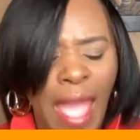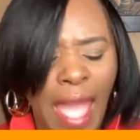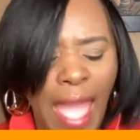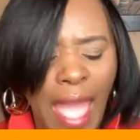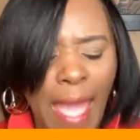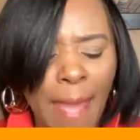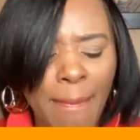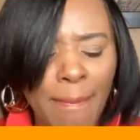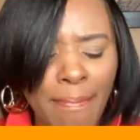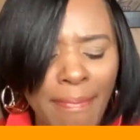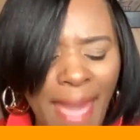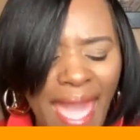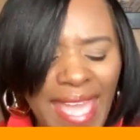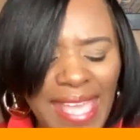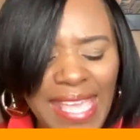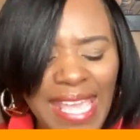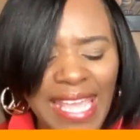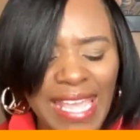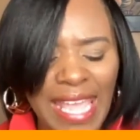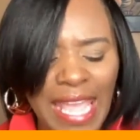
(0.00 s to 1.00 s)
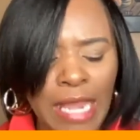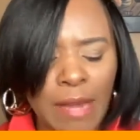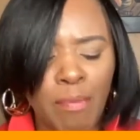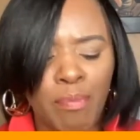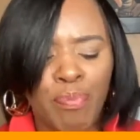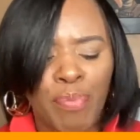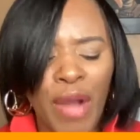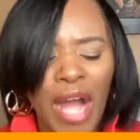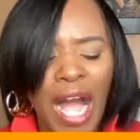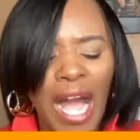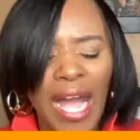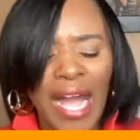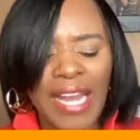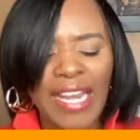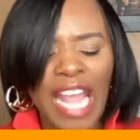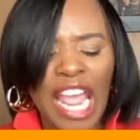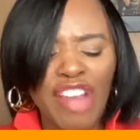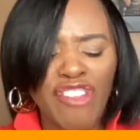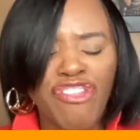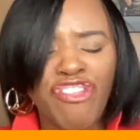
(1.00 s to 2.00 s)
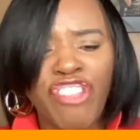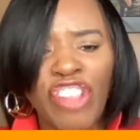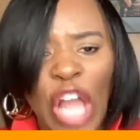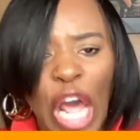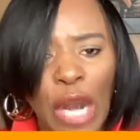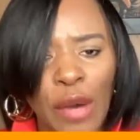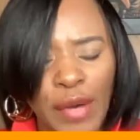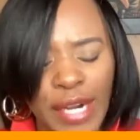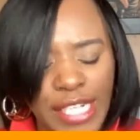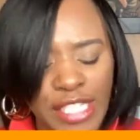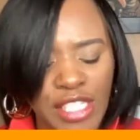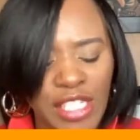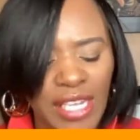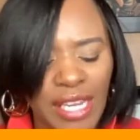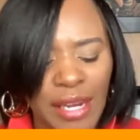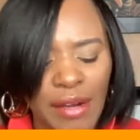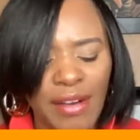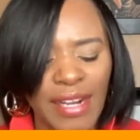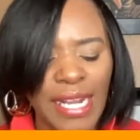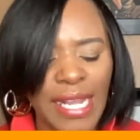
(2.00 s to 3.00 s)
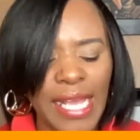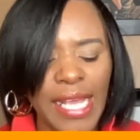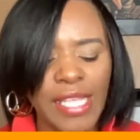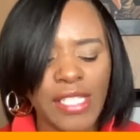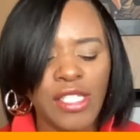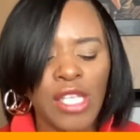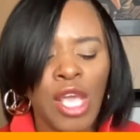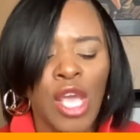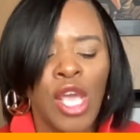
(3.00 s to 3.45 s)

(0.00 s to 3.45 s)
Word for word: and making it bud and flourish. Here it is.